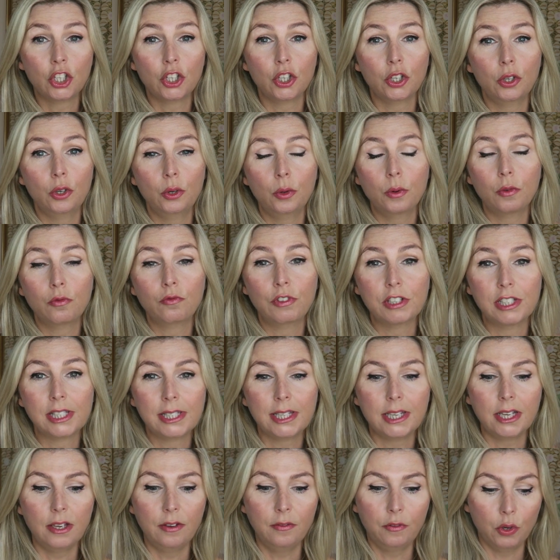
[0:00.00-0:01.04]
to
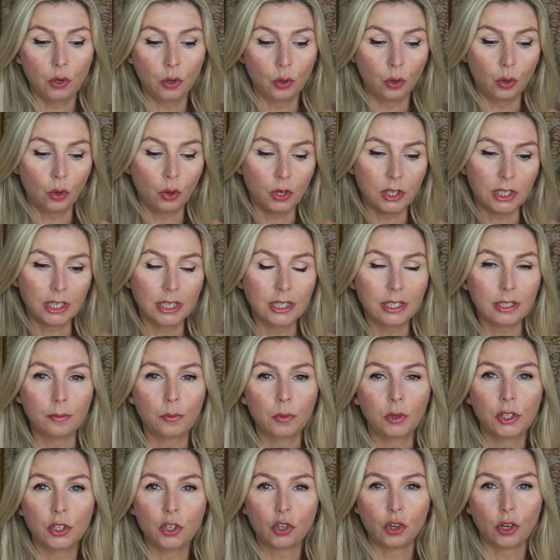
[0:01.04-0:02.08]
receive your tinted
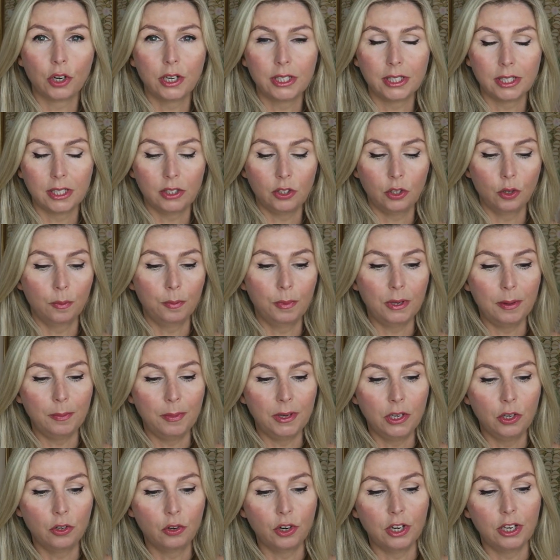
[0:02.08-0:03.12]
moisturizers, your
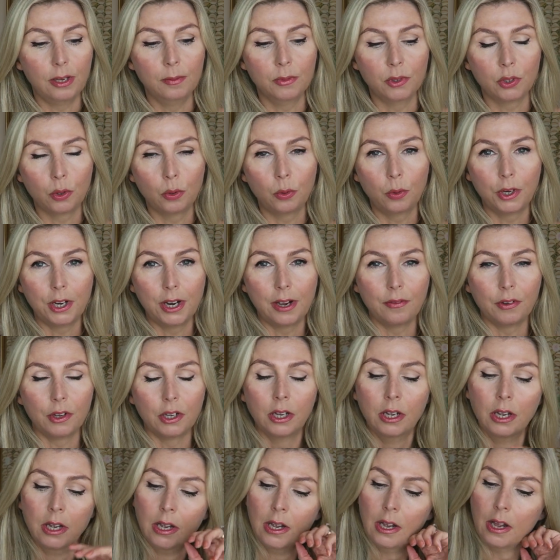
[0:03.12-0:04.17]
BB creams or
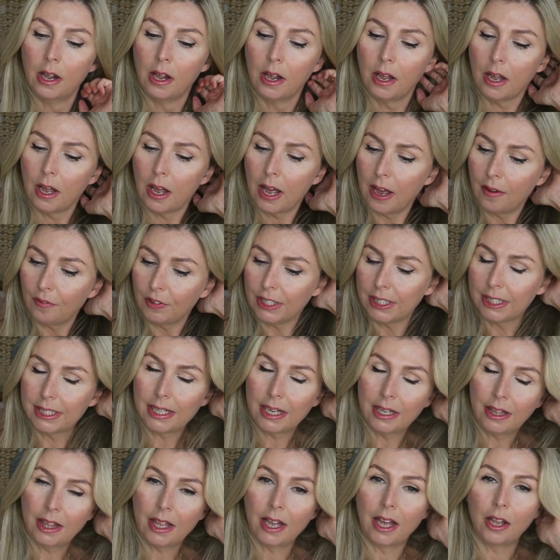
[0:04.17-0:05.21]
whatever. Having
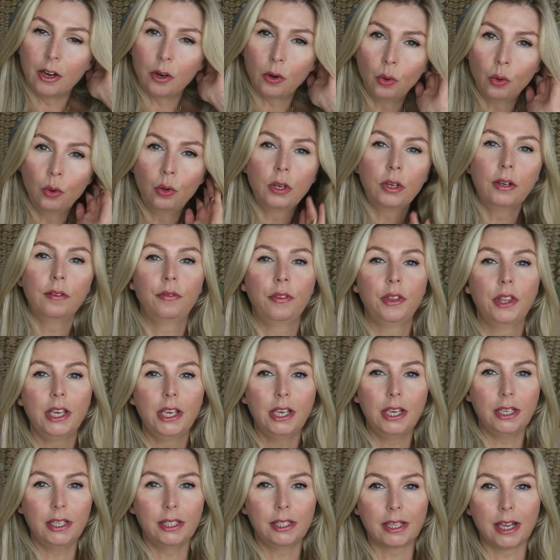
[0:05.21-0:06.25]
said that, all of
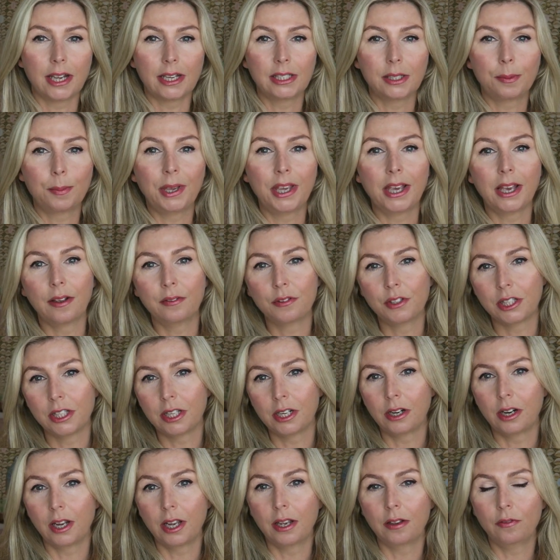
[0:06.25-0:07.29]
these SPFs
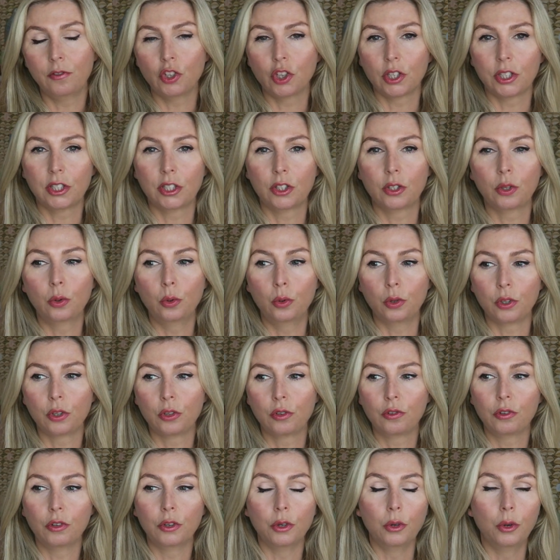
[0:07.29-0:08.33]
that I have just talked
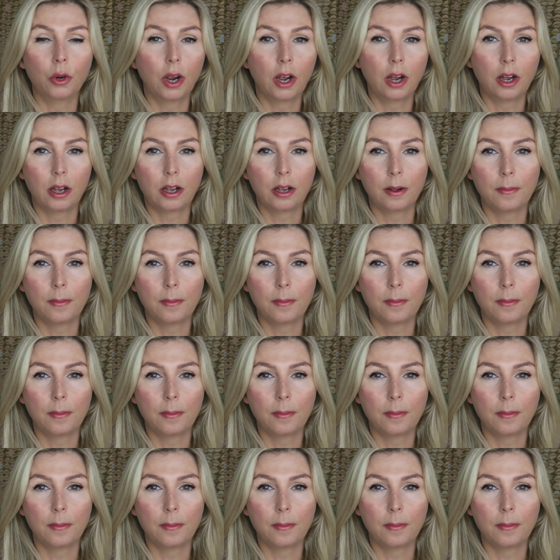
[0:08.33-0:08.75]
through